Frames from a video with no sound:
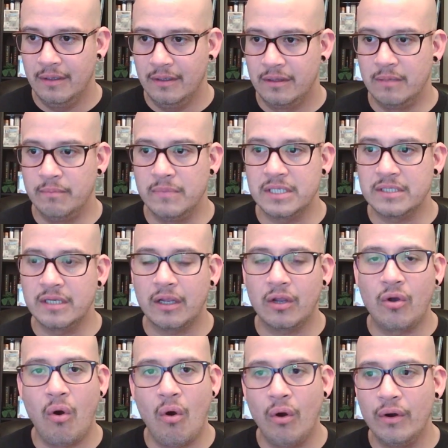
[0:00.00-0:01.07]
The mystic
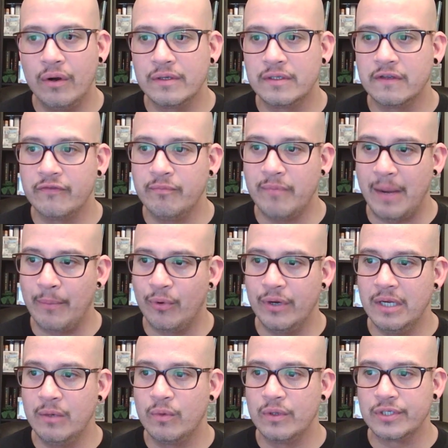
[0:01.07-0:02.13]
chords of
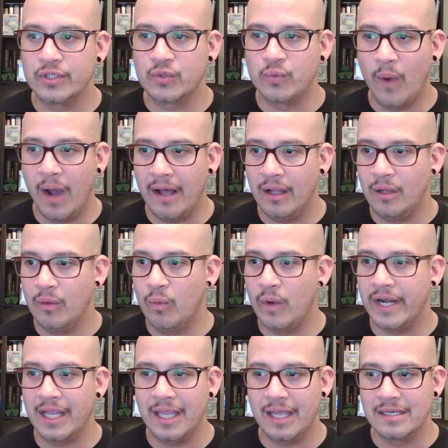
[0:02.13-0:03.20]
memory will swell
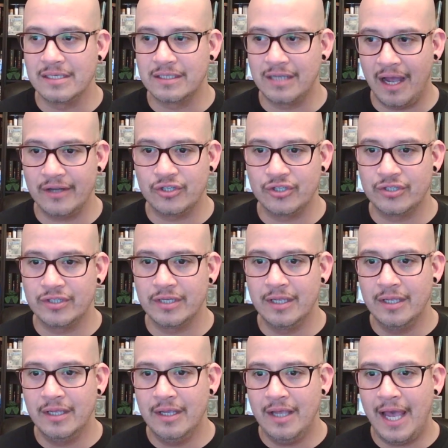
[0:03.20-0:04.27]
when again touched,
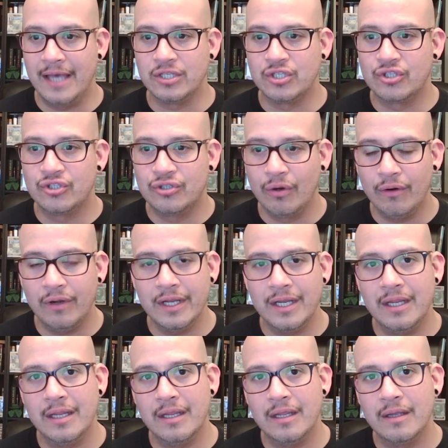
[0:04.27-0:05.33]
as
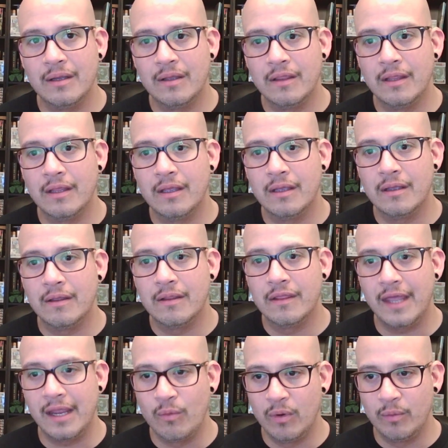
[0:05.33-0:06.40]
surely
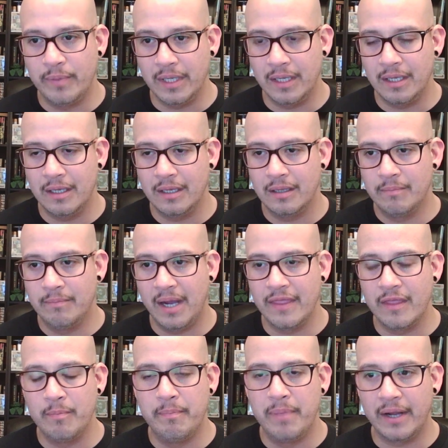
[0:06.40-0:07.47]
they will be by
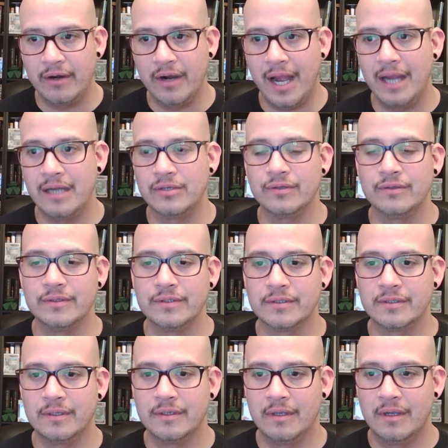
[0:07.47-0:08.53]
the better
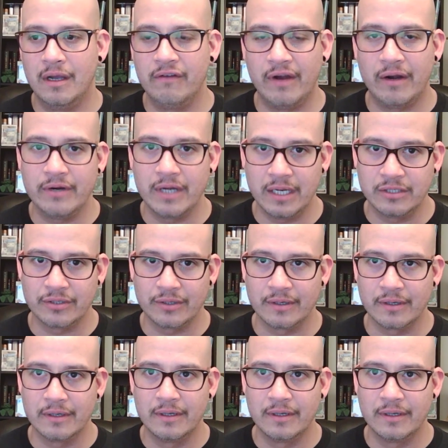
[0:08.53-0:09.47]
angels of our nature.